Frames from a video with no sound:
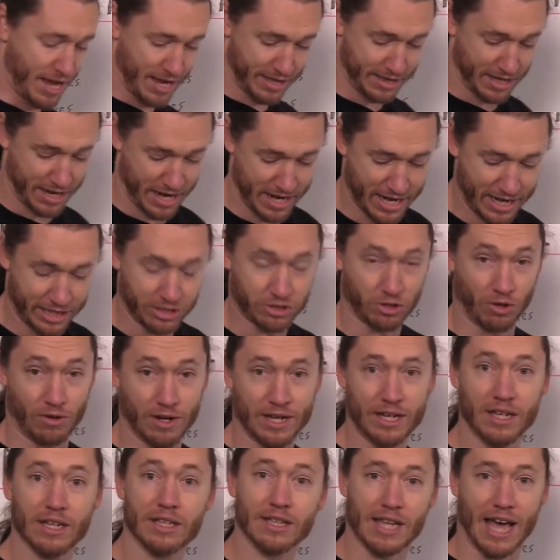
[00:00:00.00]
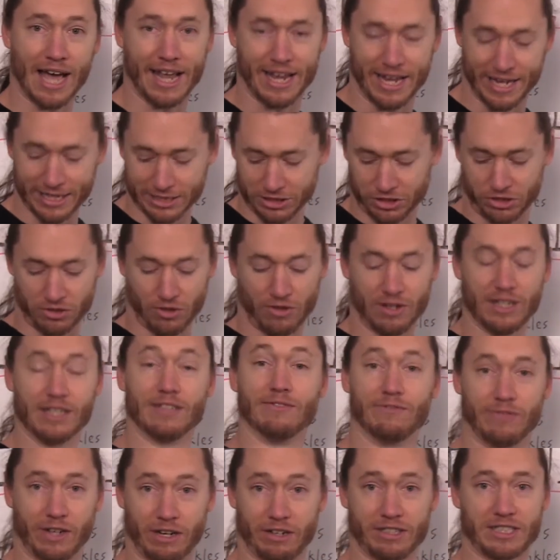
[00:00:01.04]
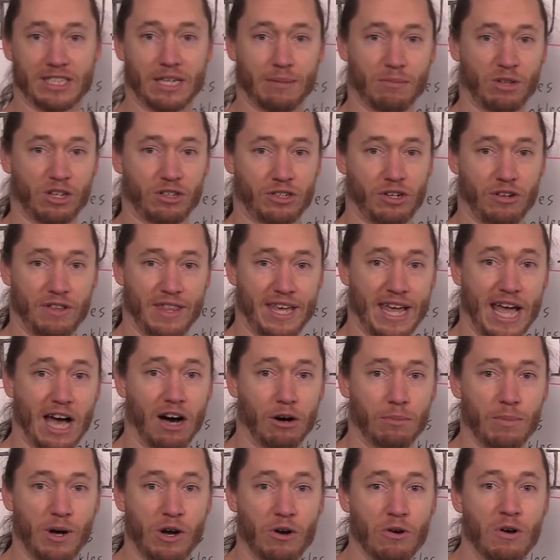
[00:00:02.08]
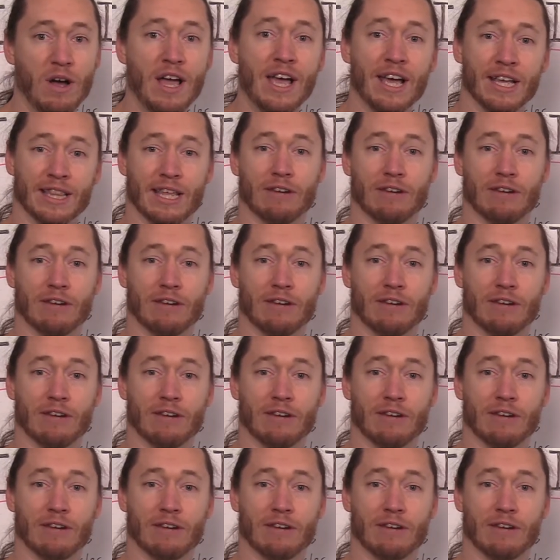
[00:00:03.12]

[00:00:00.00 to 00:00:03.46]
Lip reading: The knee joint, that hinge joint, very similar to the elbow.